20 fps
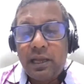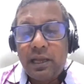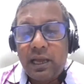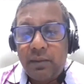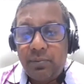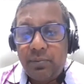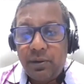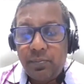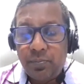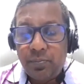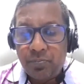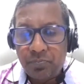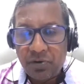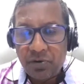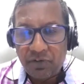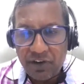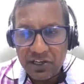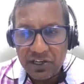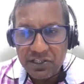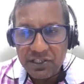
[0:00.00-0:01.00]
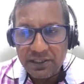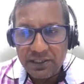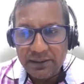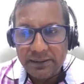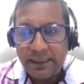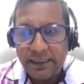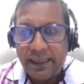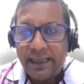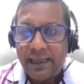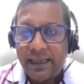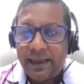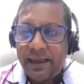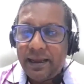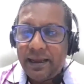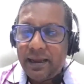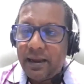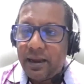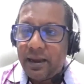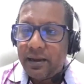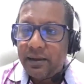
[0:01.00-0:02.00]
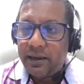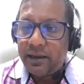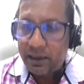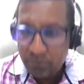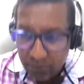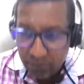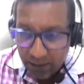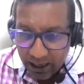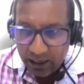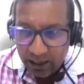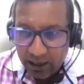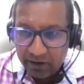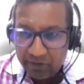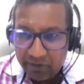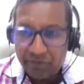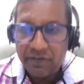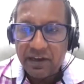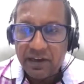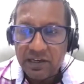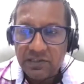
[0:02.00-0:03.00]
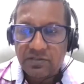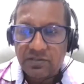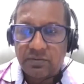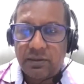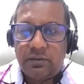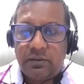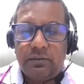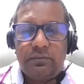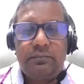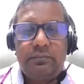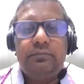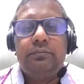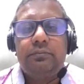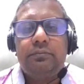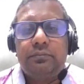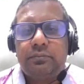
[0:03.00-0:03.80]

the library profession and in my life as well.